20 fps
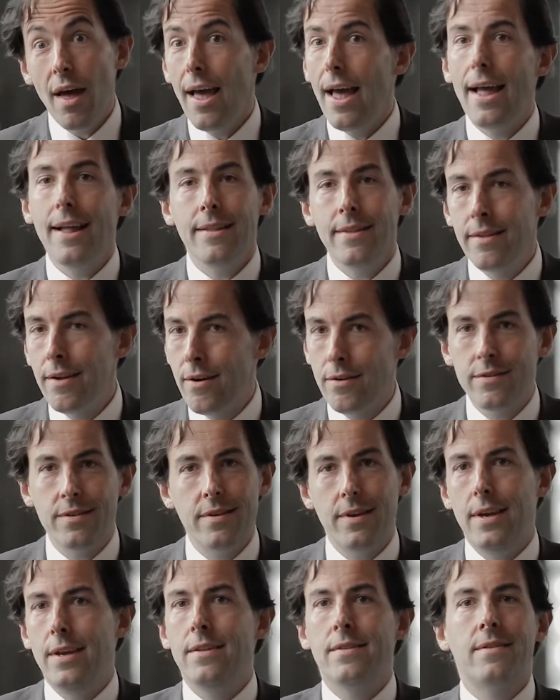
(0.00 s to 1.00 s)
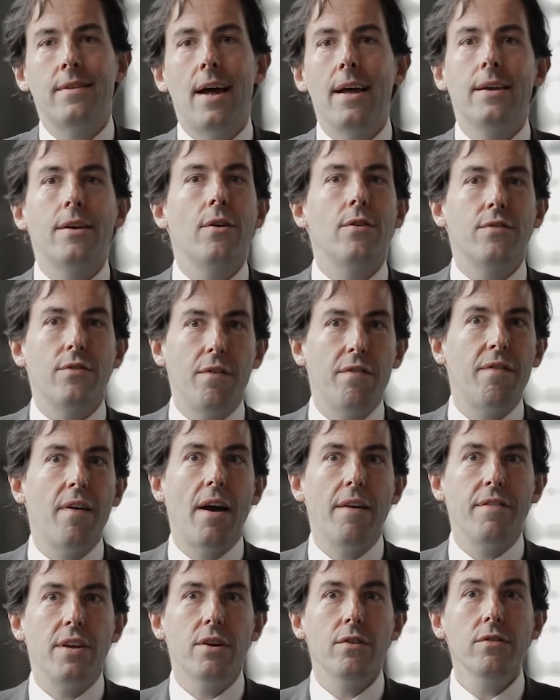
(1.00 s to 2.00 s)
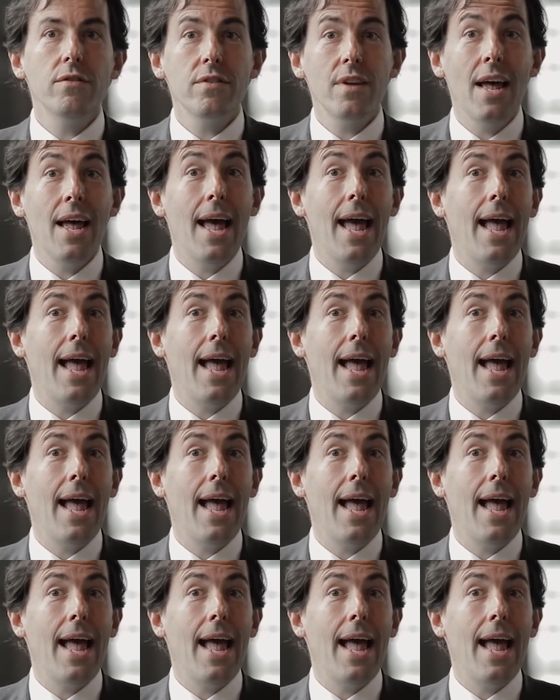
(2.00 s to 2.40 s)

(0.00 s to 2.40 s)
and not in cycles of 5 years.